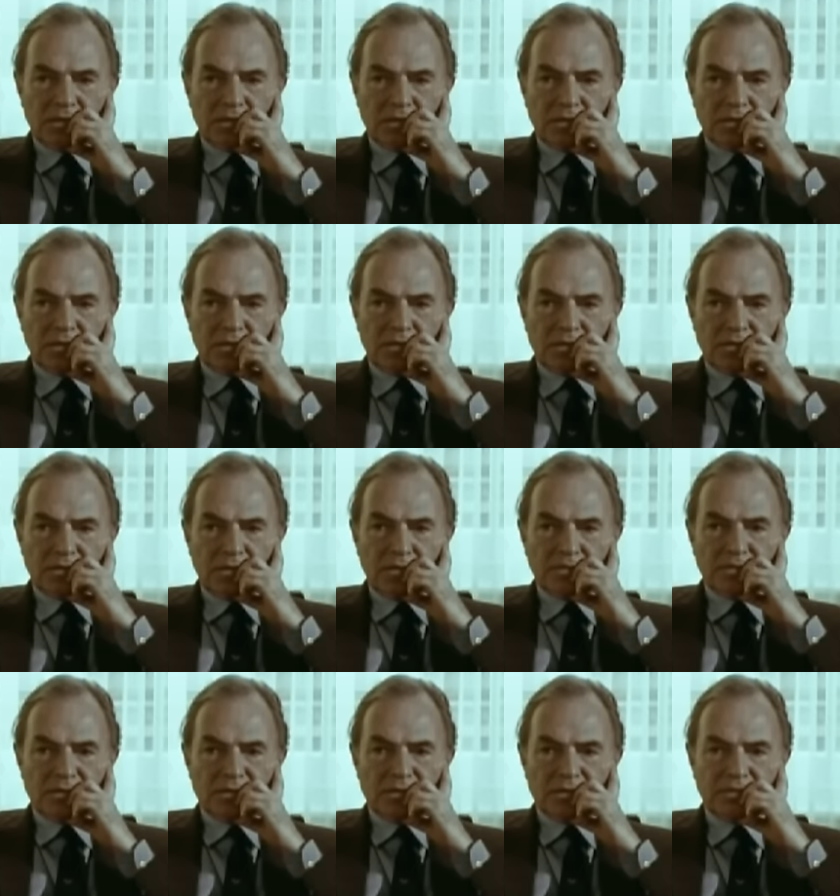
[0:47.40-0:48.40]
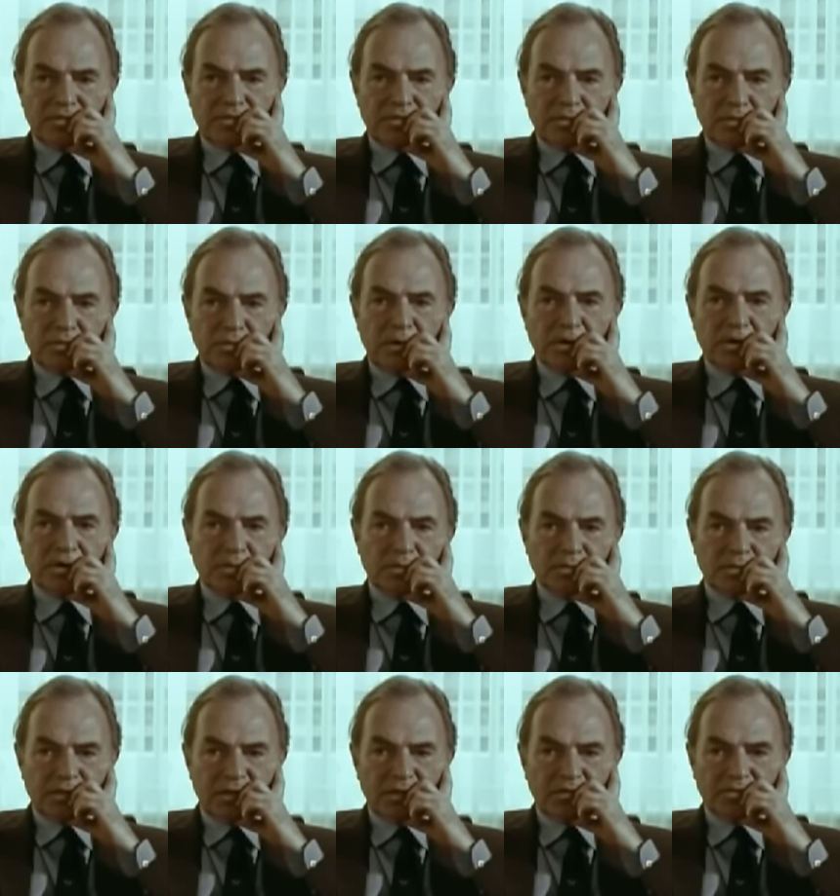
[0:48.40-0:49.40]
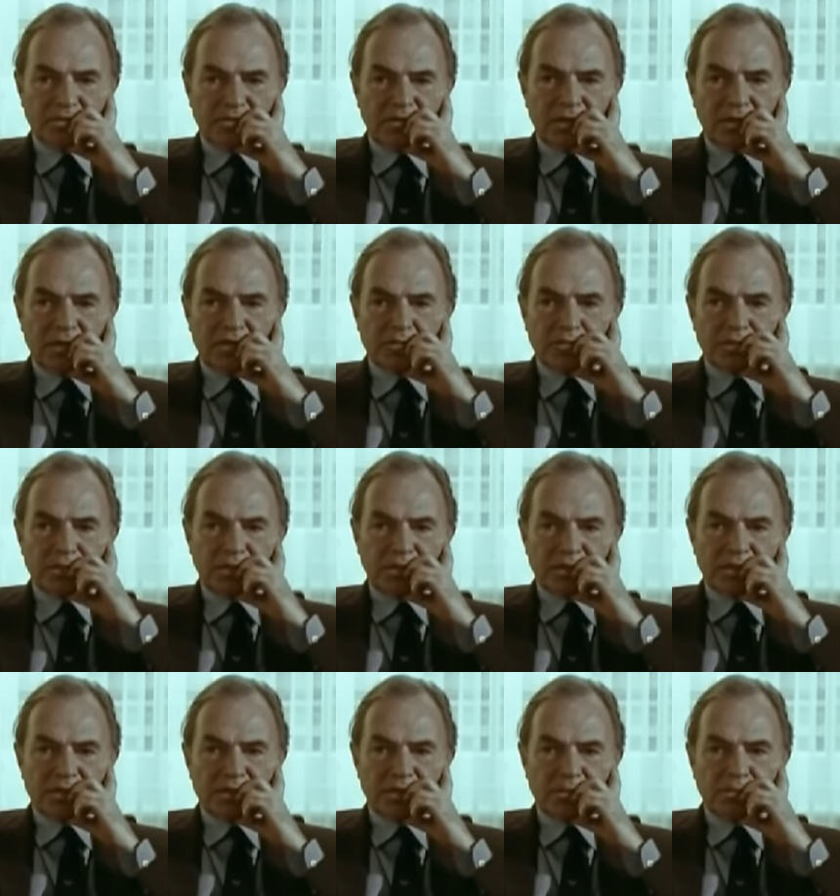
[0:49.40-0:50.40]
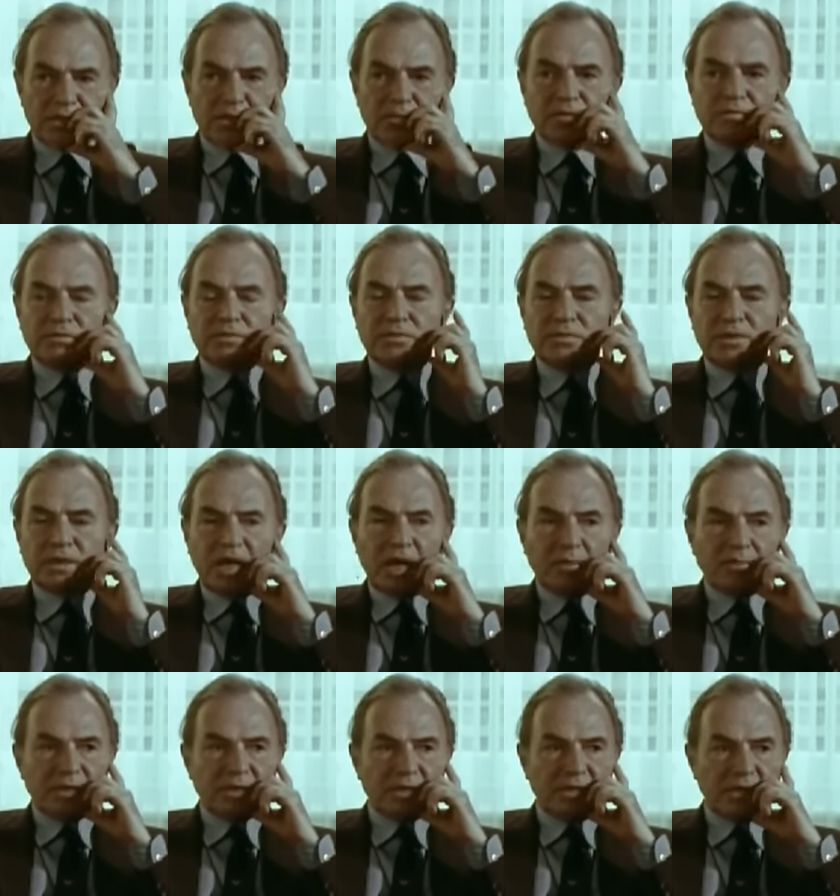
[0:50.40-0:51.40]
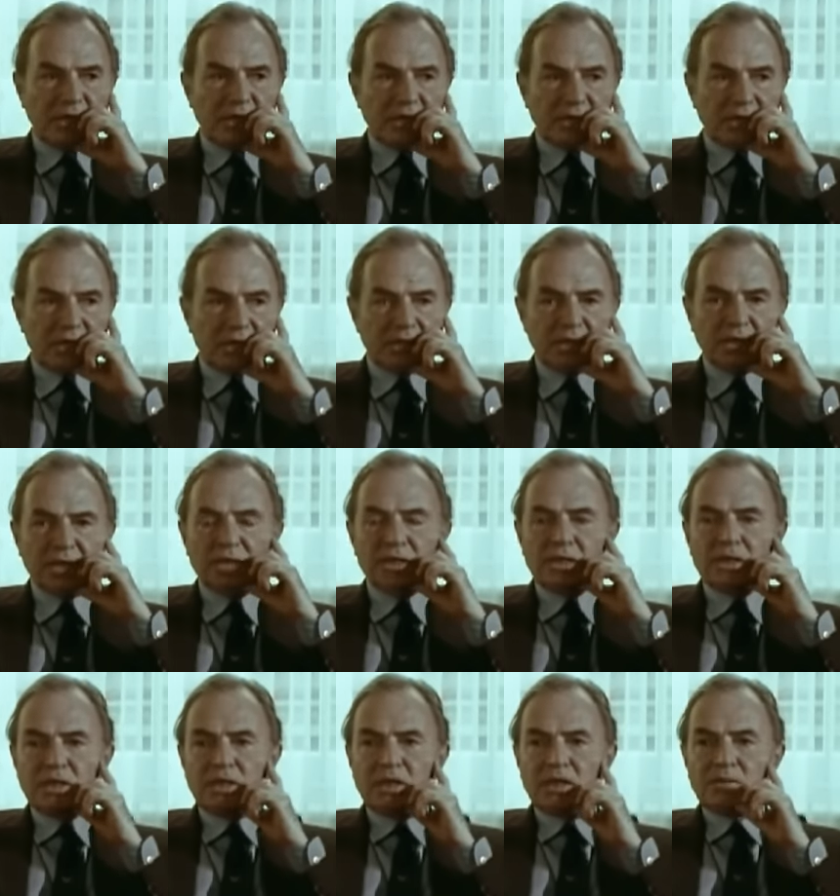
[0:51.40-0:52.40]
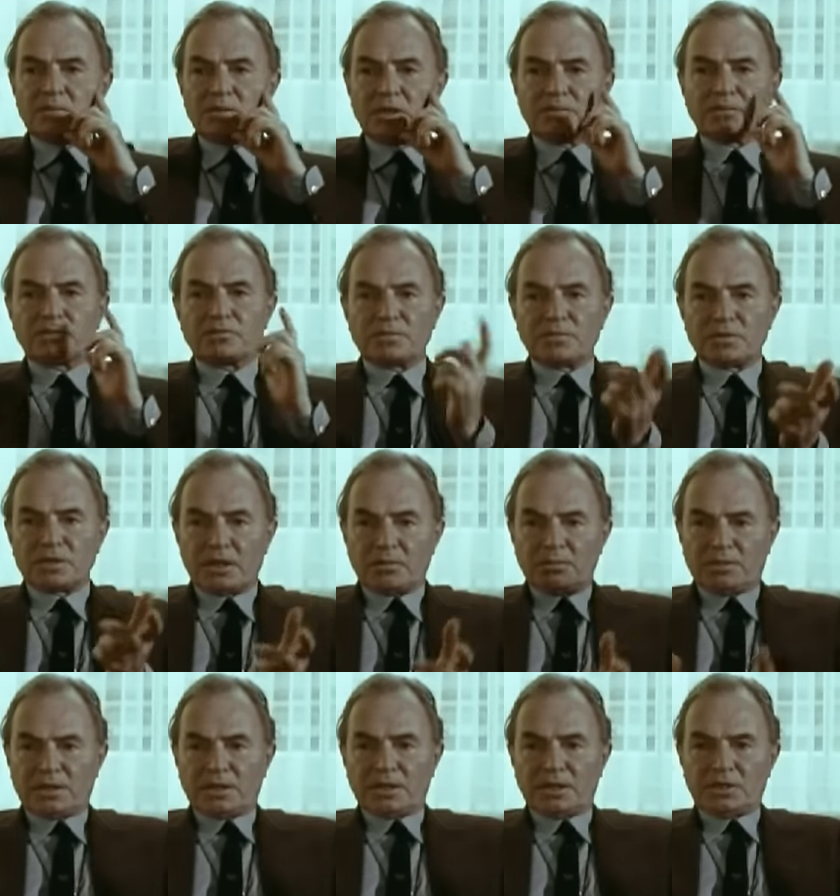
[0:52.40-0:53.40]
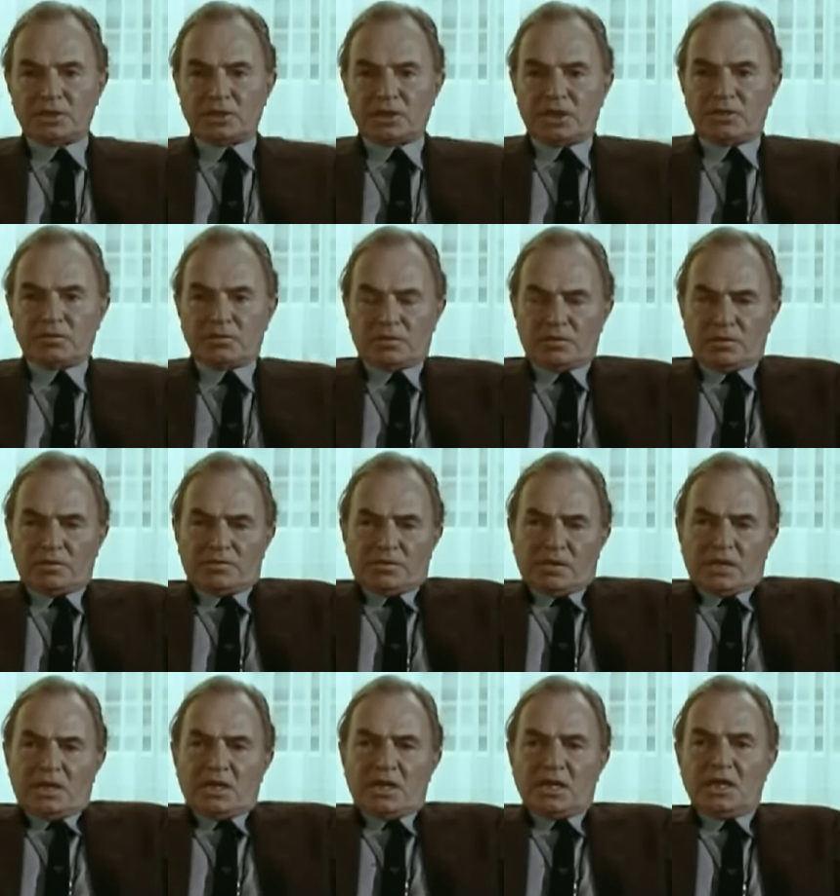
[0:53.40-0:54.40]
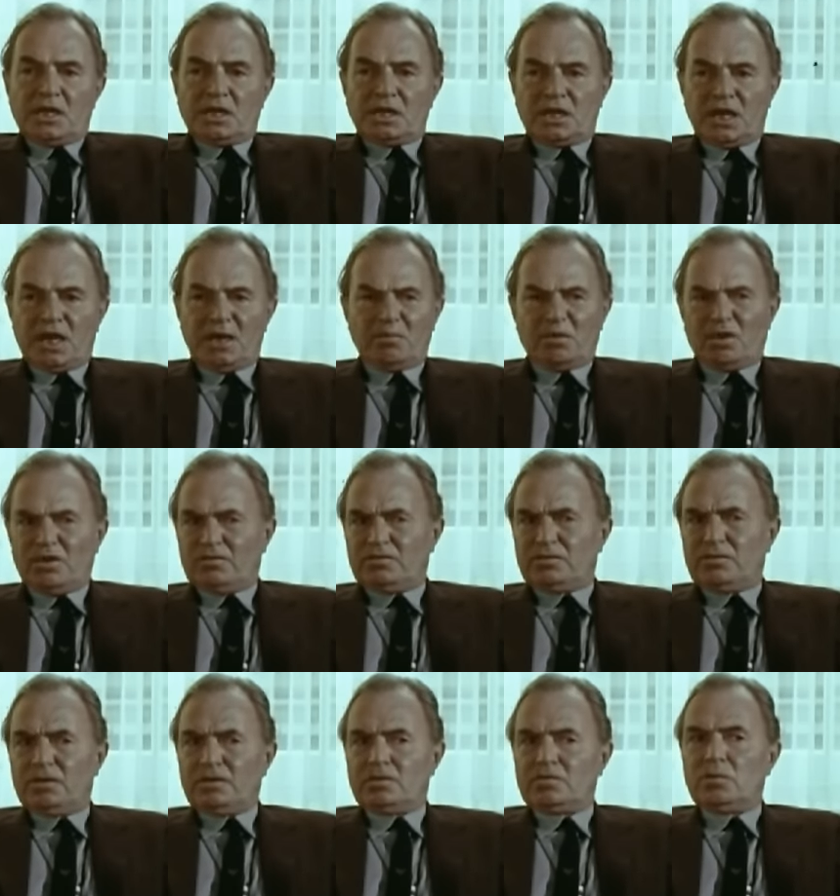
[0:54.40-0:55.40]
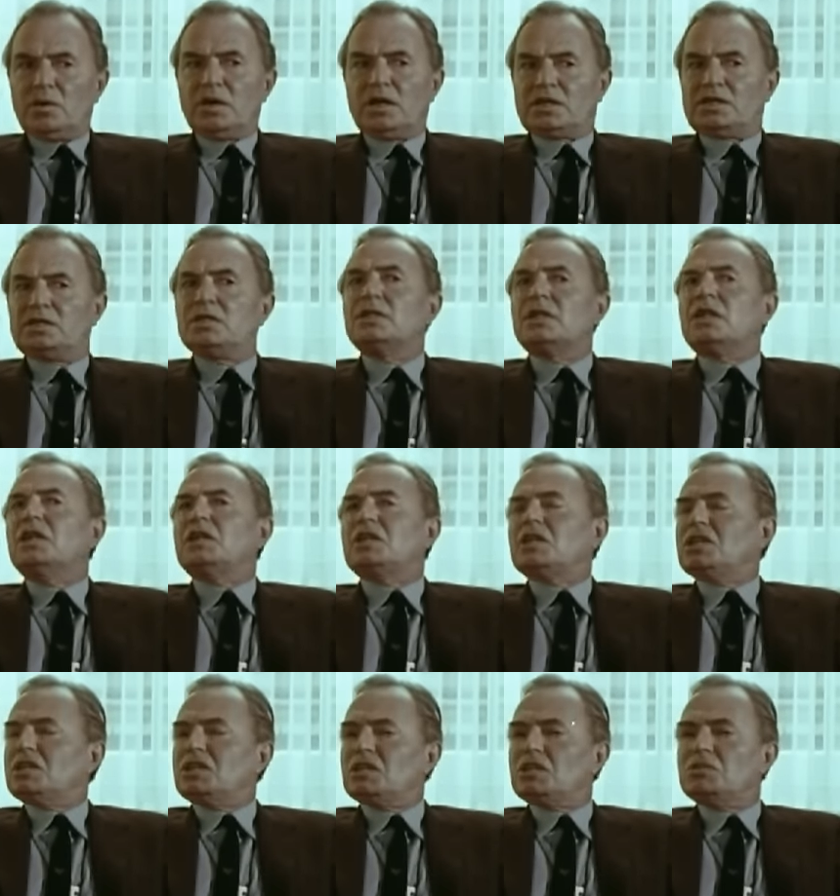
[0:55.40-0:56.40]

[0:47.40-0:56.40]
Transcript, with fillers: it was almost as if he worried himself to death because the people from the Abbey Theatre people from Dublin in general, if they came over and worked in England,